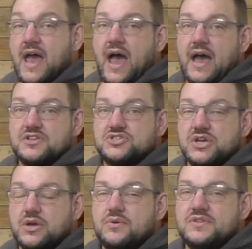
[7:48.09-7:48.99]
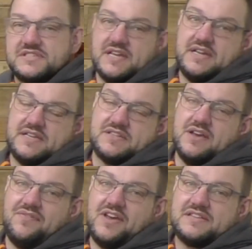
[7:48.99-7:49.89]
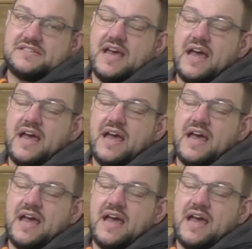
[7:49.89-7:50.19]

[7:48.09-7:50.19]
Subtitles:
to the Sunday service.